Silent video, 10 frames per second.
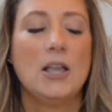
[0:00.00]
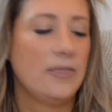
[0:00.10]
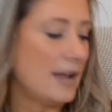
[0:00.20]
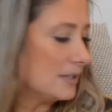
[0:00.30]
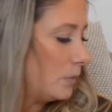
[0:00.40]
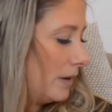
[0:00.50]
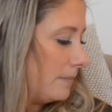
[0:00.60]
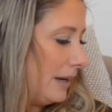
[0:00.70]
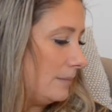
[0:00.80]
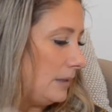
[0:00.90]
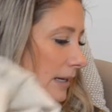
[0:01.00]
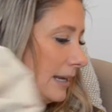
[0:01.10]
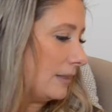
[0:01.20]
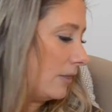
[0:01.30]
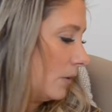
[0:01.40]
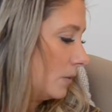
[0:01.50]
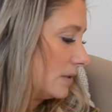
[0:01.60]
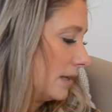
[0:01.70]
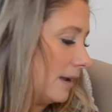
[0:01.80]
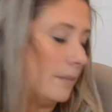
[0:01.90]
That's what made me get those
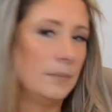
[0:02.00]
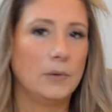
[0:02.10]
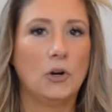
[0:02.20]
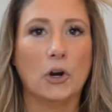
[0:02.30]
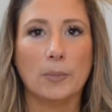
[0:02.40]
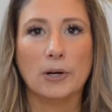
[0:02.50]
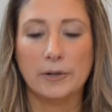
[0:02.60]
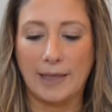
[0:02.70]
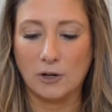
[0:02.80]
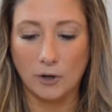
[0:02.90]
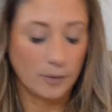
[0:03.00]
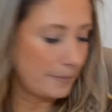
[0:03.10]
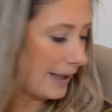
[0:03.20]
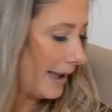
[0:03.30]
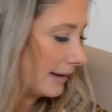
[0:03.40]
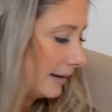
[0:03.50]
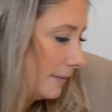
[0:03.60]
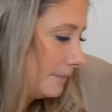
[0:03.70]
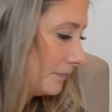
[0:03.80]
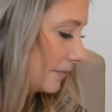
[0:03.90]
Gerber pack,
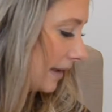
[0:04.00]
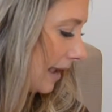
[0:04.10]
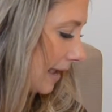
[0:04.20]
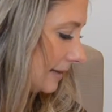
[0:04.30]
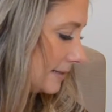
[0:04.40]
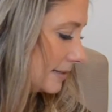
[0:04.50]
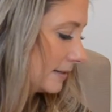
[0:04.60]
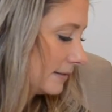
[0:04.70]
and